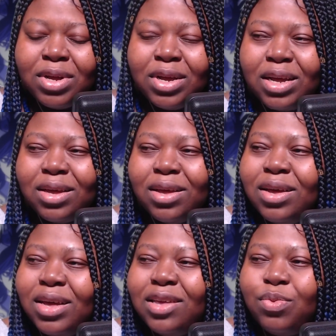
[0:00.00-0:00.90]
like,
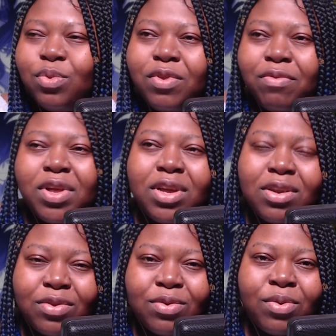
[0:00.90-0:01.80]
he's with the
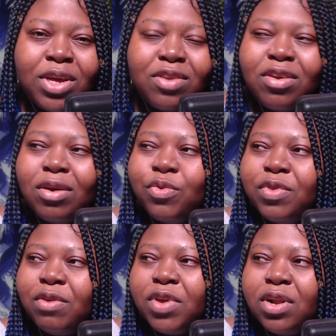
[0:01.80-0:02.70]
villains, you know. He's not
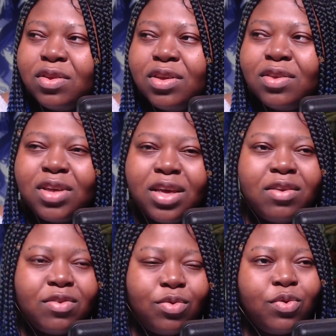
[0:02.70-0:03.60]
with the villains. He's
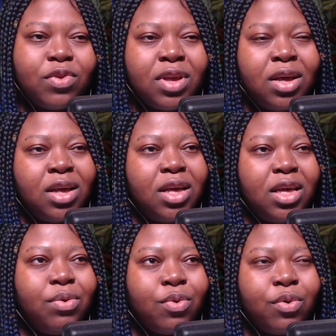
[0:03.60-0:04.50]
against those
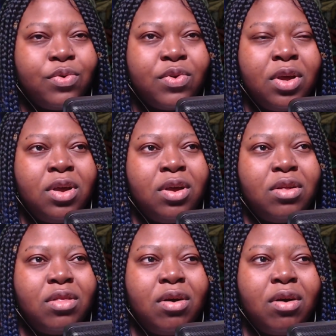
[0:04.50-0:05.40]
heroes
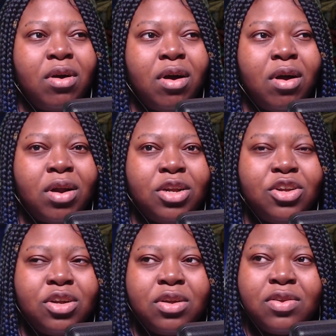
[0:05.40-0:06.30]
that are
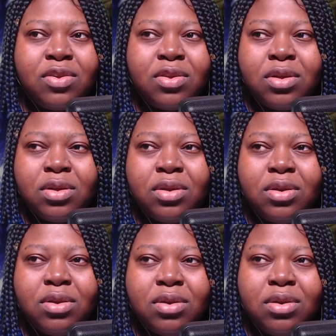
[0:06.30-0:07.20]
just
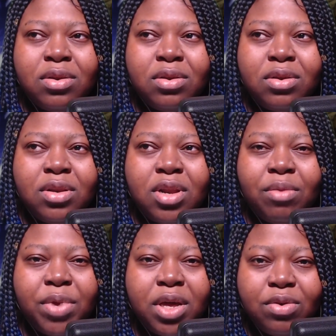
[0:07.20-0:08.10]

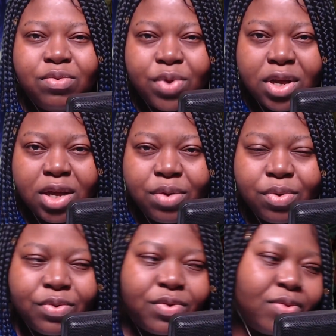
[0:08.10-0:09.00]
not being really
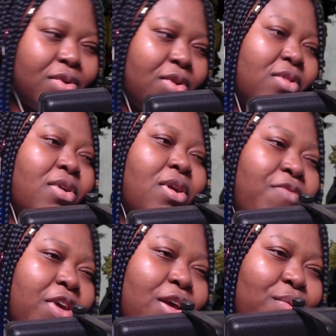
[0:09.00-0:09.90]
heroes, that are
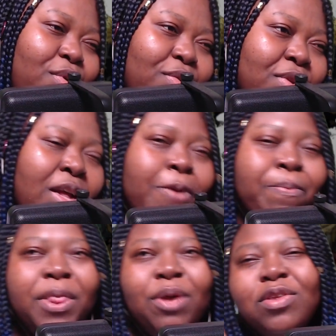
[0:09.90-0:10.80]
fake heroes.
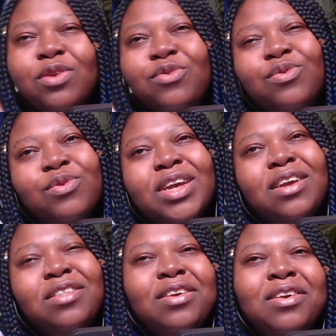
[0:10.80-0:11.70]
He wants a true
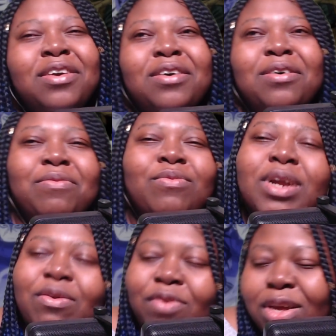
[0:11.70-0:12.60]
society,
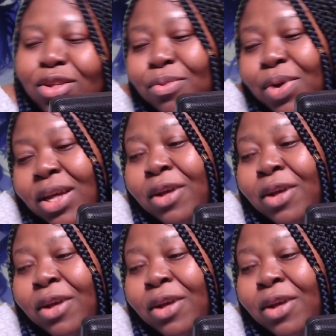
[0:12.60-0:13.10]
whatever. Either way,